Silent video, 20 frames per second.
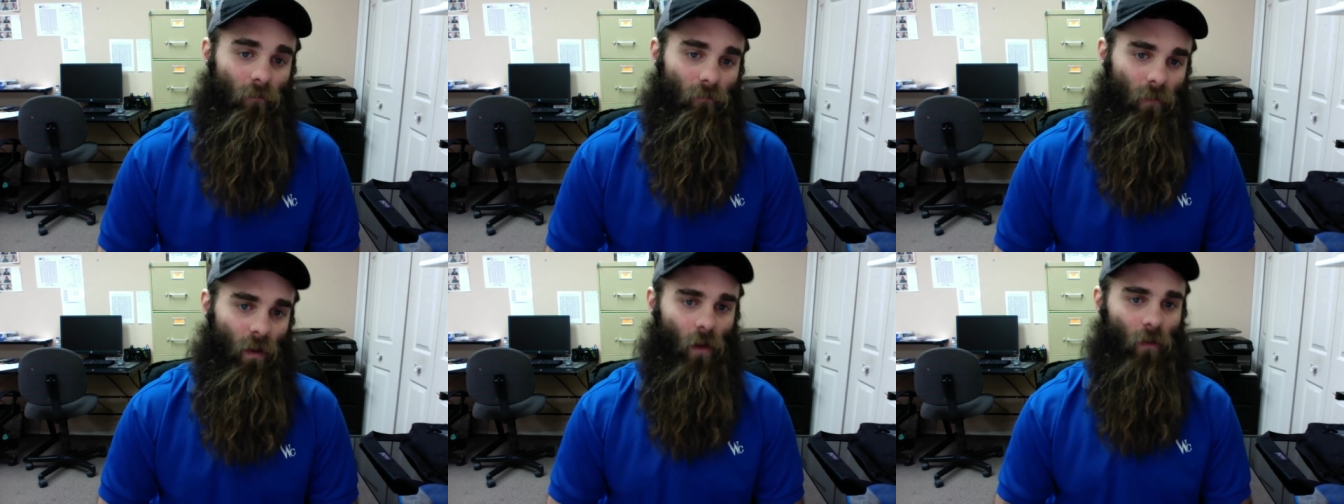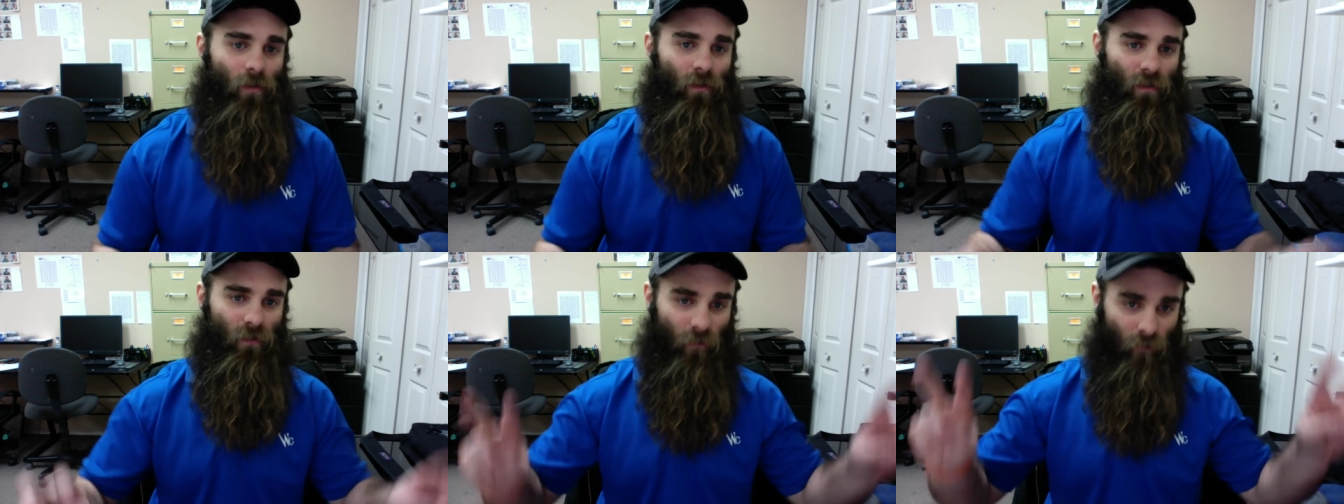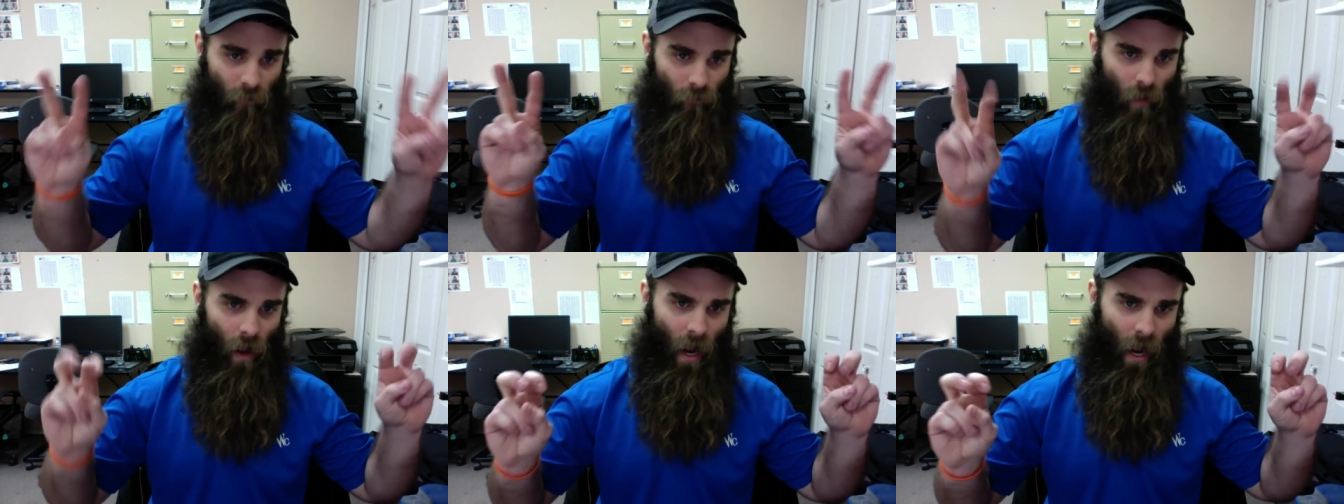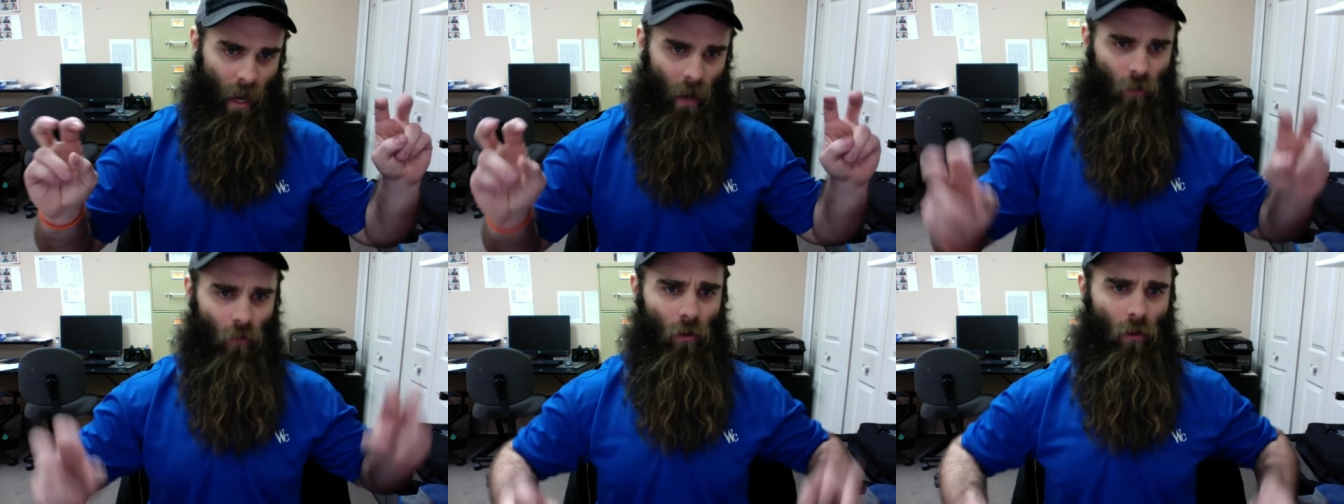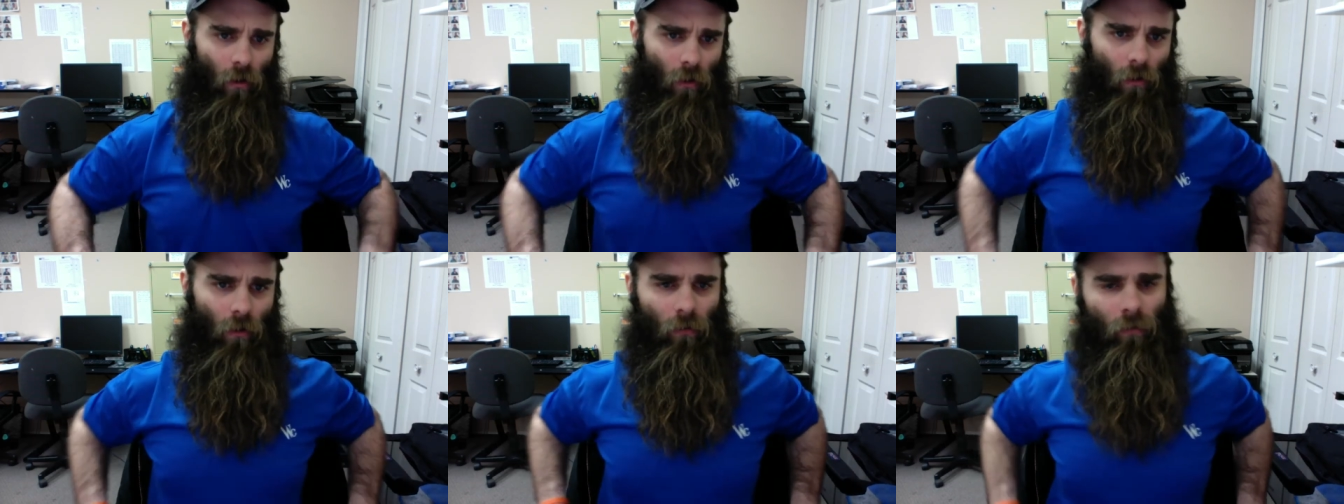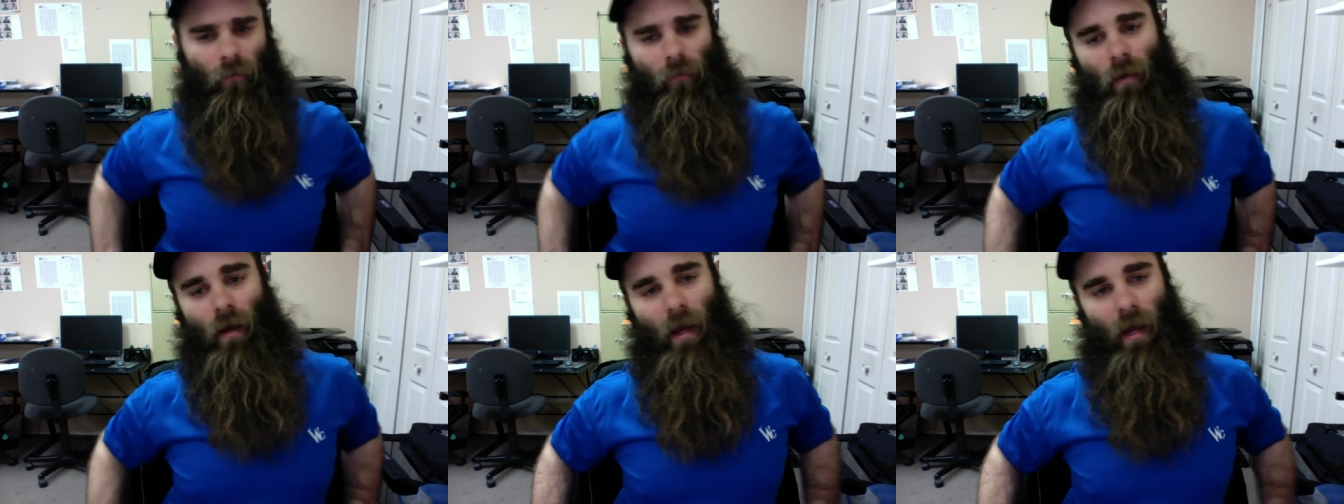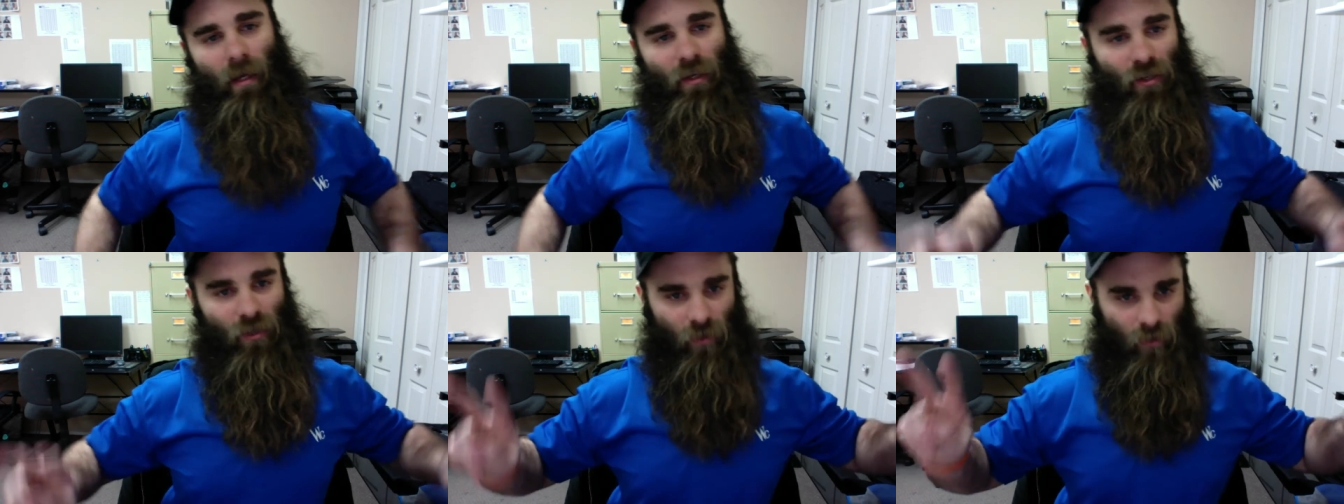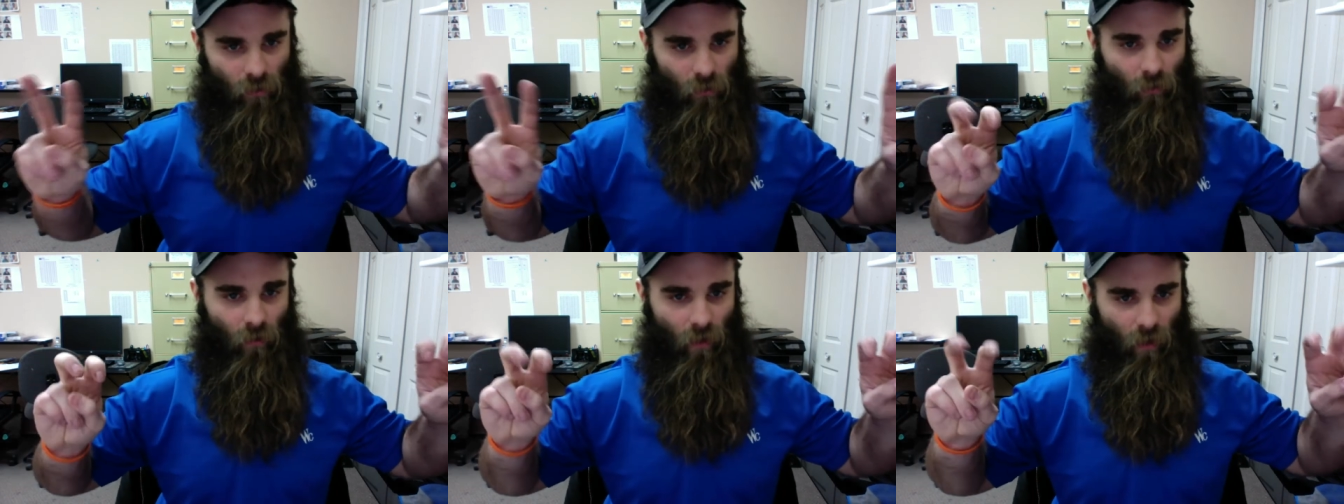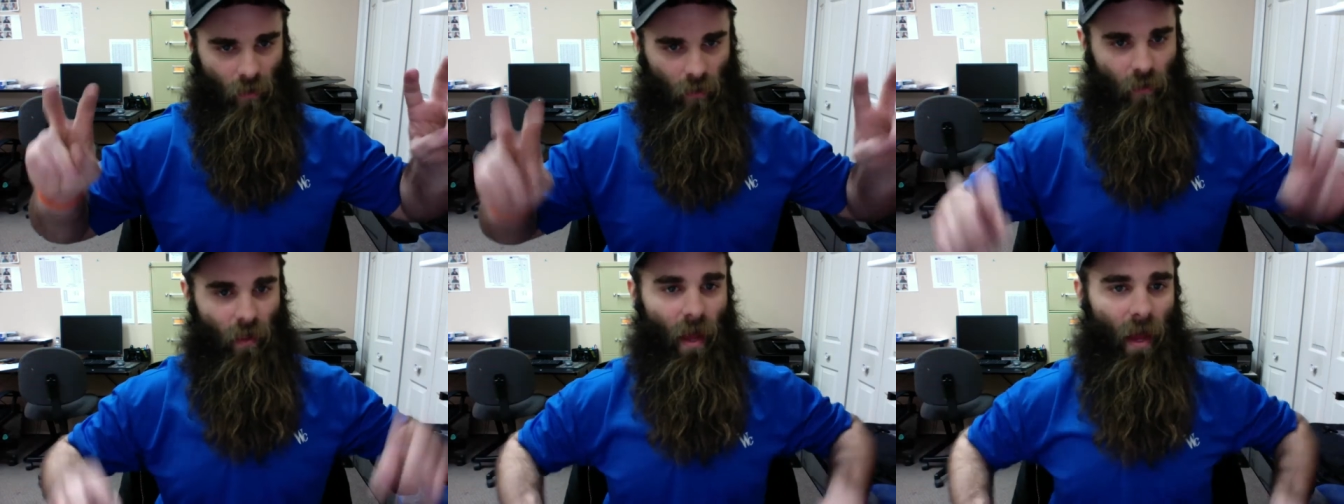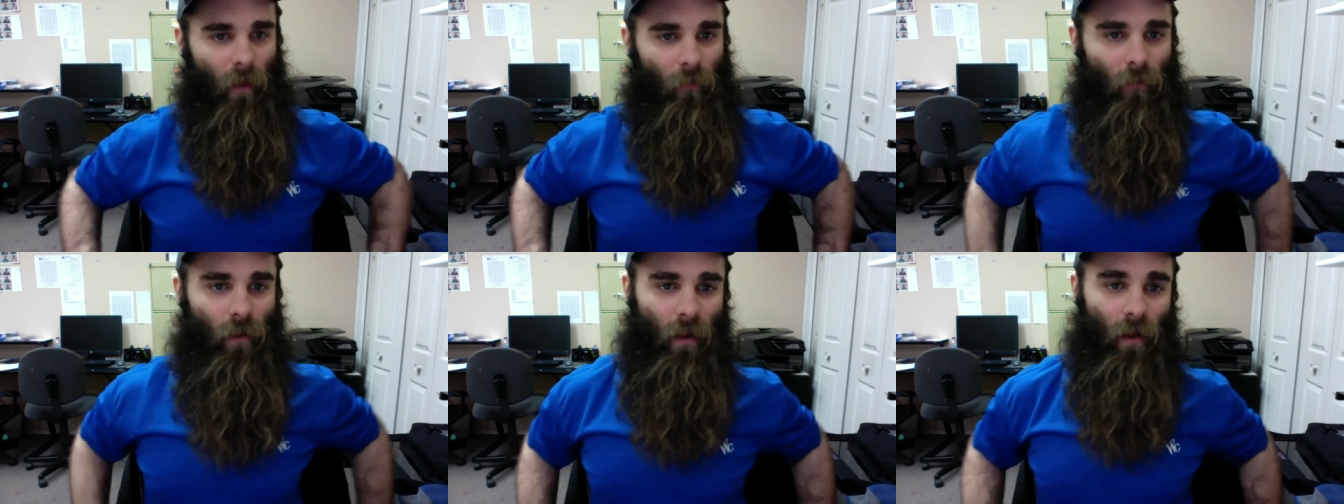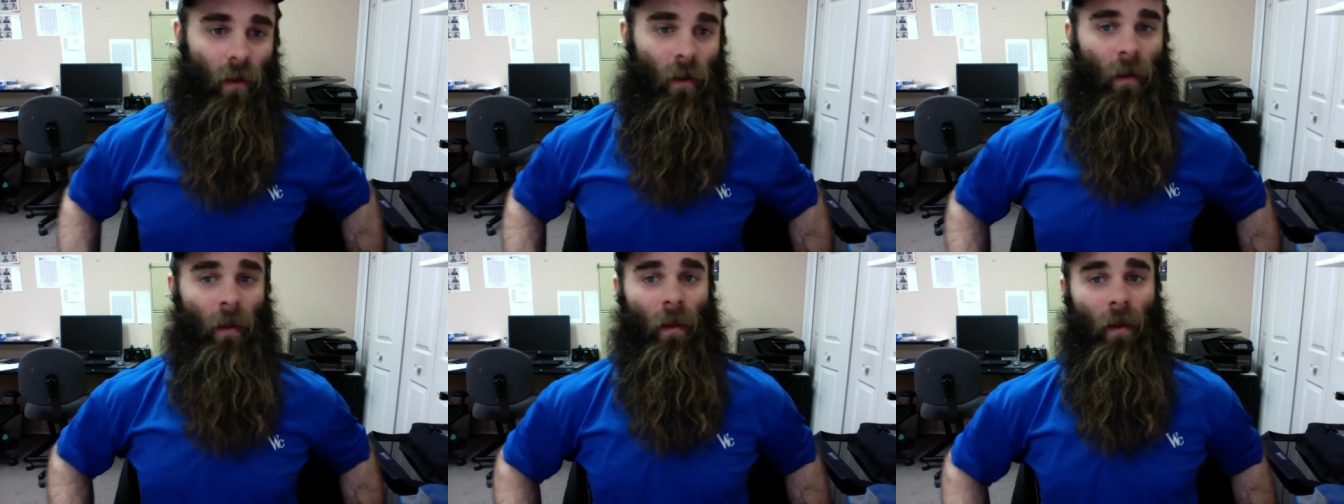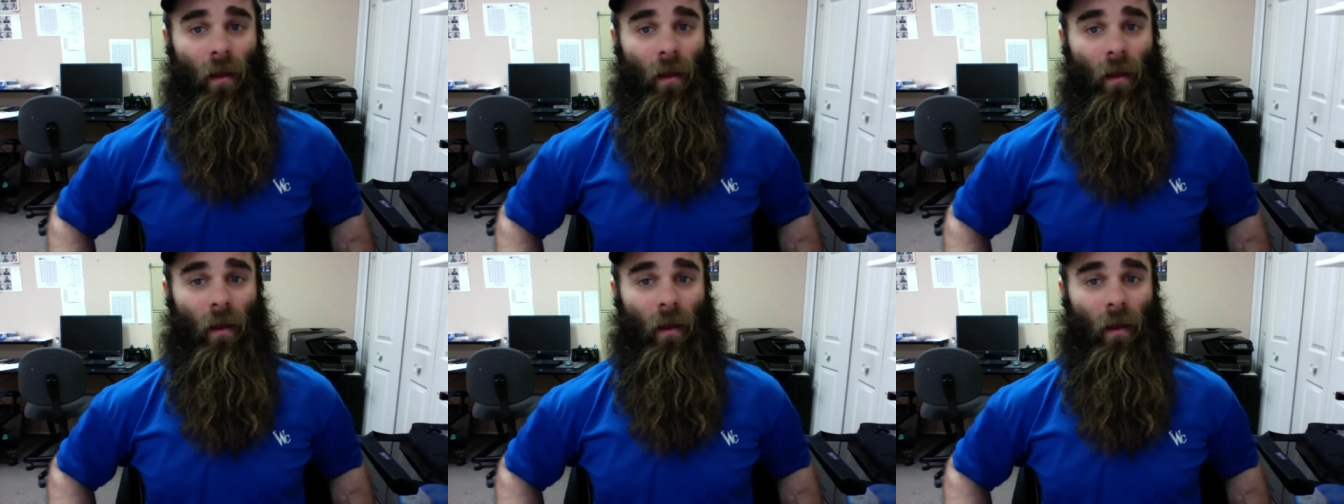goes viral. I shouldn't do that, but